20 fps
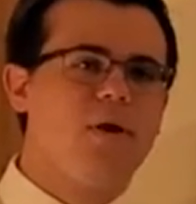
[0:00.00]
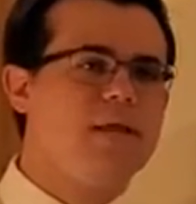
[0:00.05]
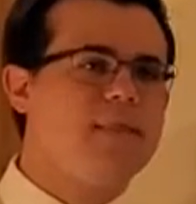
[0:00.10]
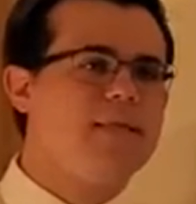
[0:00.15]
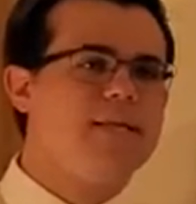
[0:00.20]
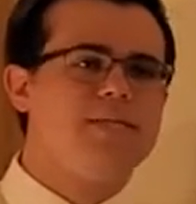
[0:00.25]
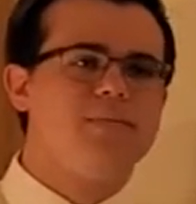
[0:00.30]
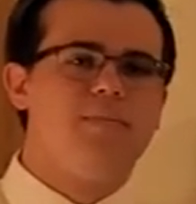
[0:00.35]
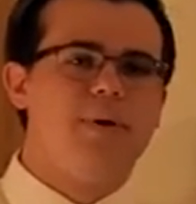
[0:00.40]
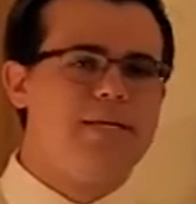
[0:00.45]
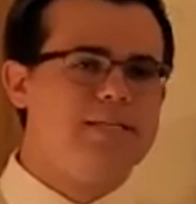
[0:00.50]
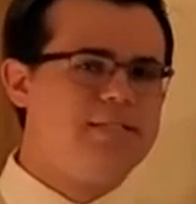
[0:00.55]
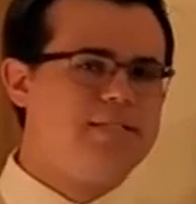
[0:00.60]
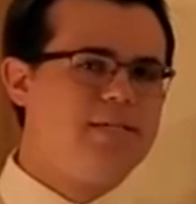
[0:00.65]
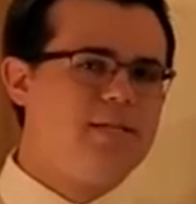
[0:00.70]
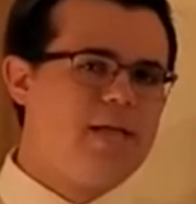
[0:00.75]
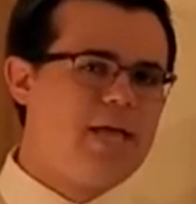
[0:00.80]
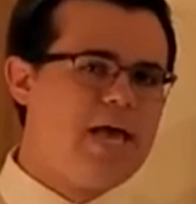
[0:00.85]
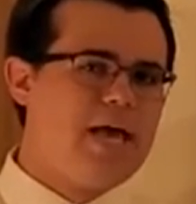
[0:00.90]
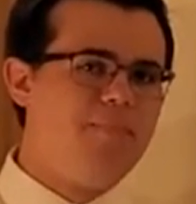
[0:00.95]
and this might
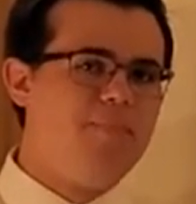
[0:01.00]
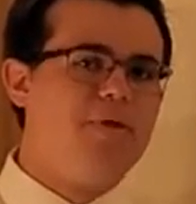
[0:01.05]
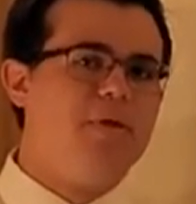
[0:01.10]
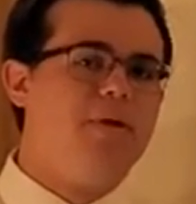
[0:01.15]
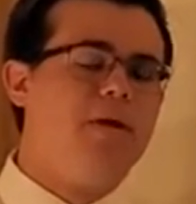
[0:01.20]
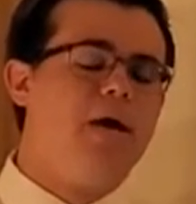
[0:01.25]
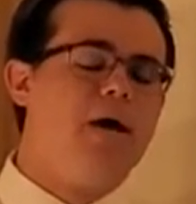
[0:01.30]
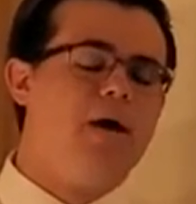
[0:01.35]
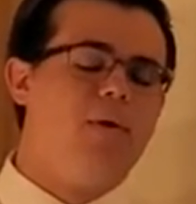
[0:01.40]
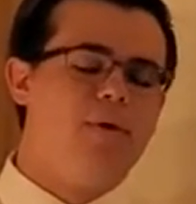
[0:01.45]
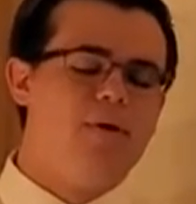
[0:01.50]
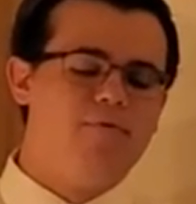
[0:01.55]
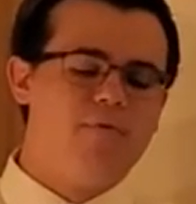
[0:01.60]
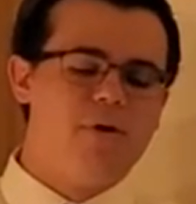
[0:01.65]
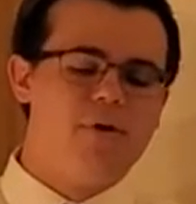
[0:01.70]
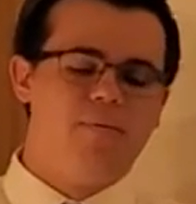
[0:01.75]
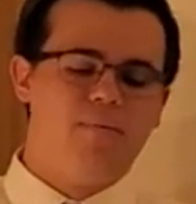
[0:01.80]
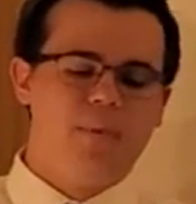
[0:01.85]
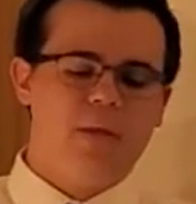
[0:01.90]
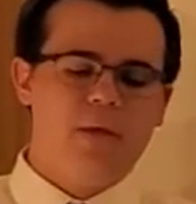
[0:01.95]
still happen.
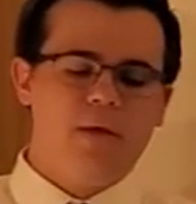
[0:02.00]
However,